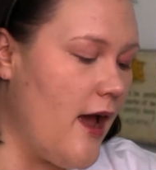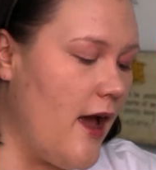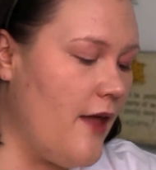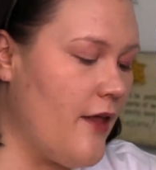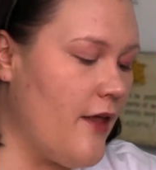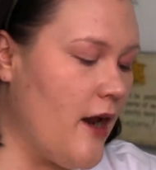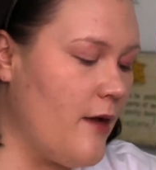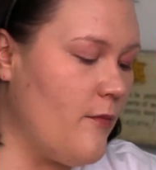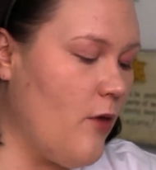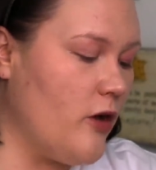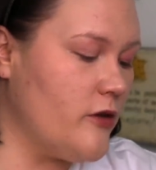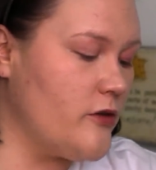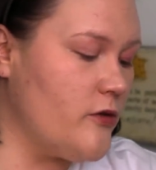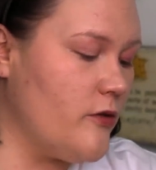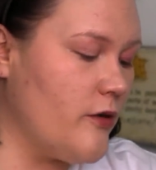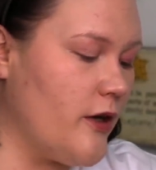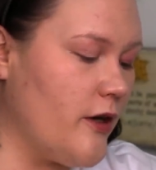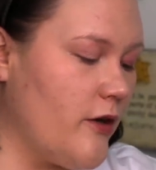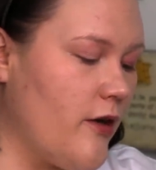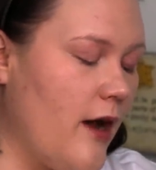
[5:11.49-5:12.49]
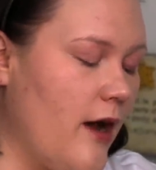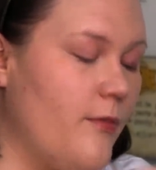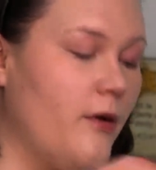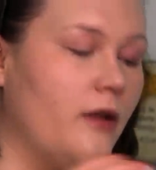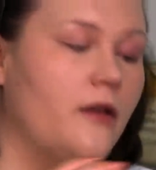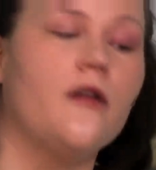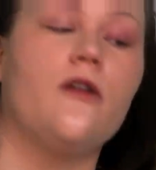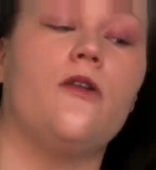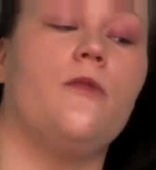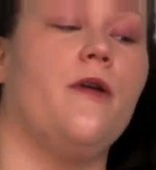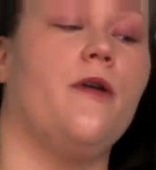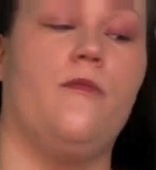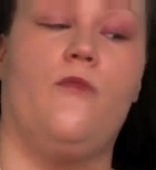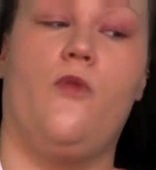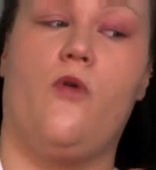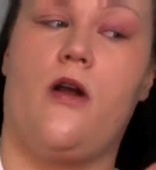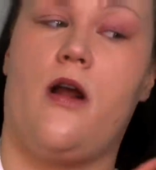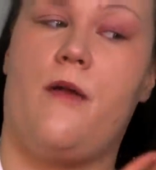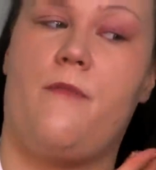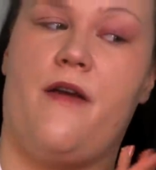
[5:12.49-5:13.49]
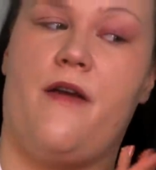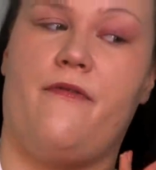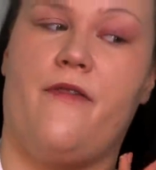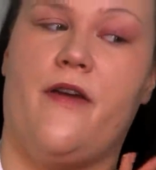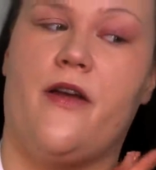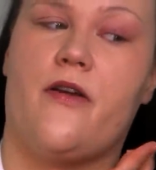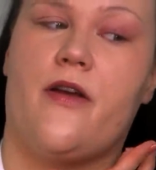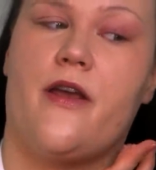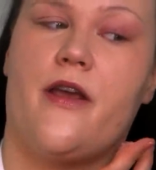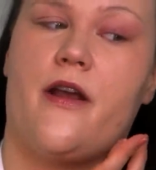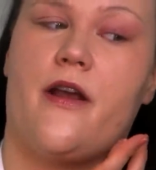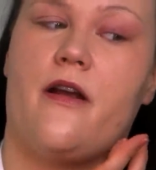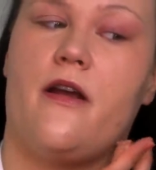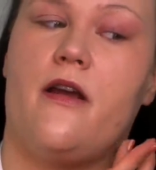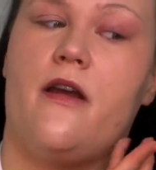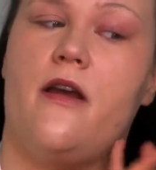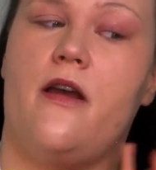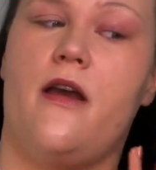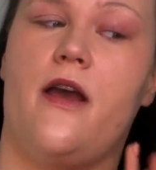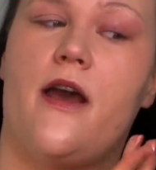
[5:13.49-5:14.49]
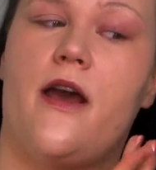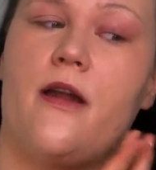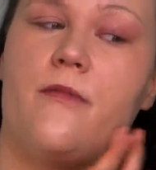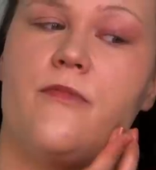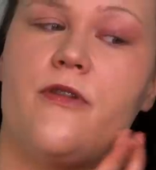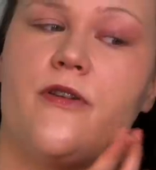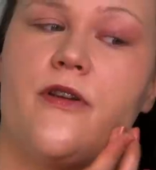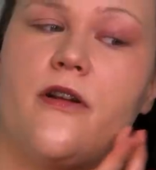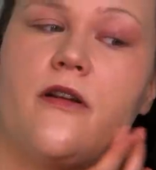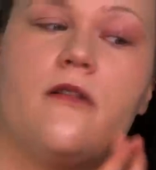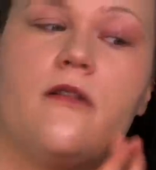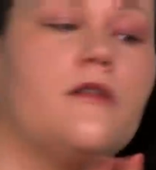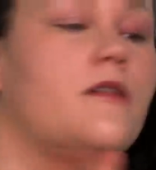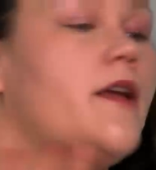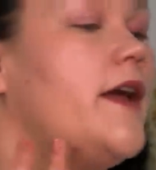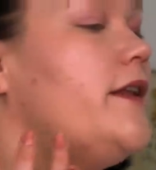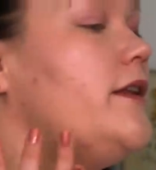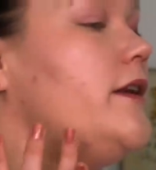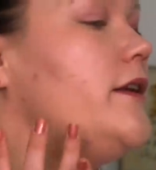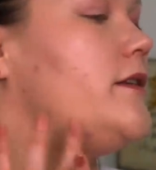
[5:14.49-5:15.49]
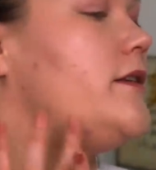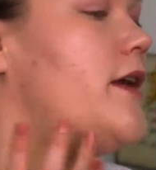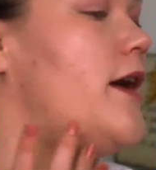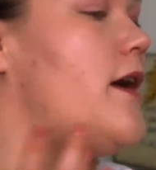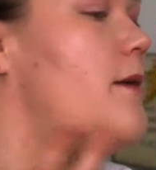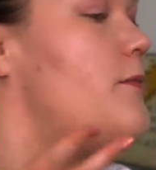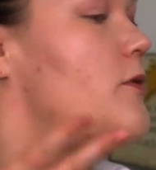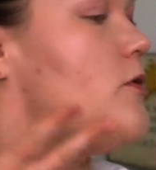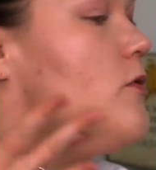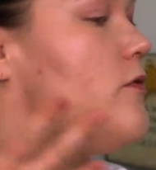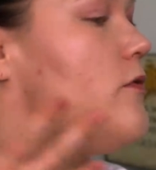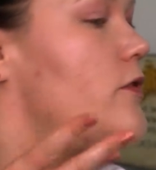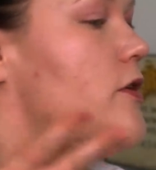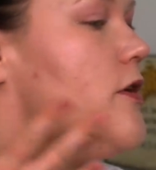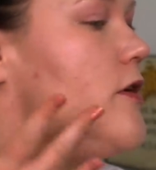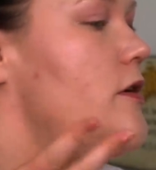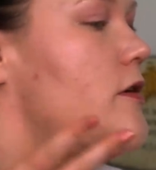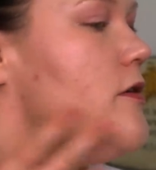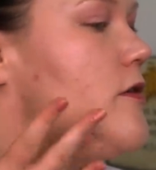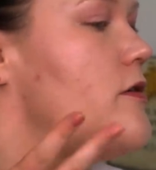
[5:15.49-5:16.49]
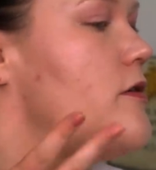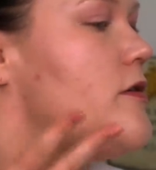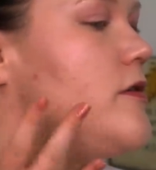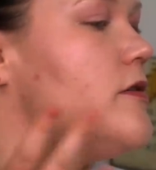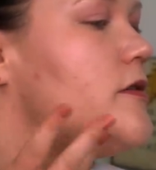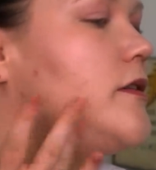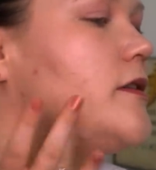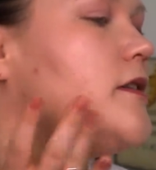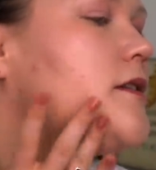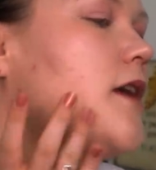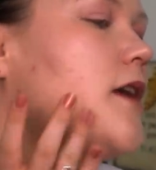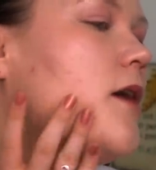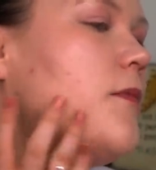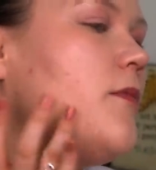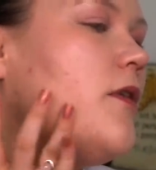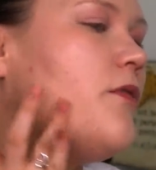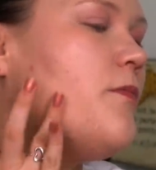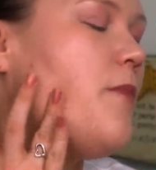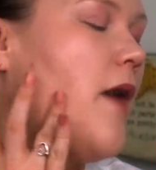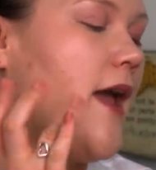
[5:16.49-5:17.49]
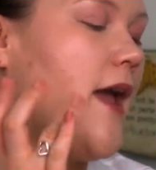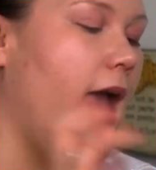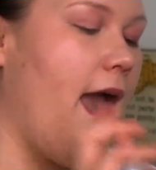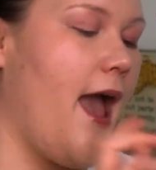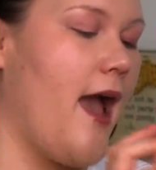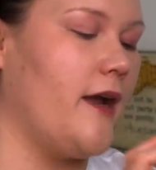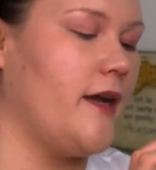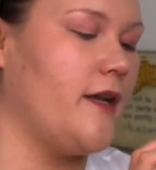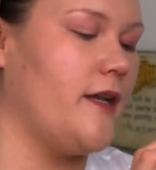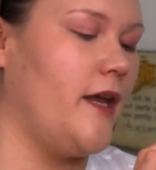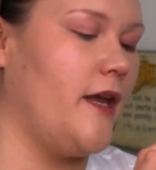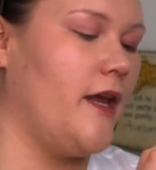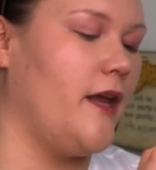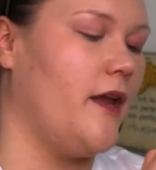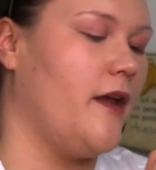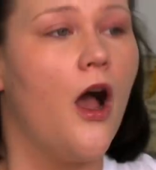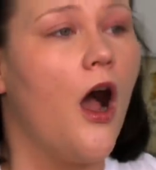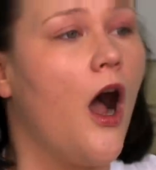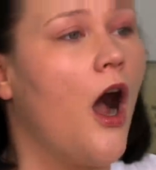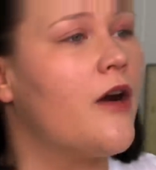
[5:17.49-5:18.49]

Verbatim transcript: And then I'm also going to grab a little bit more on my finger here, and I'm just going to lightly tap it over some of my acne.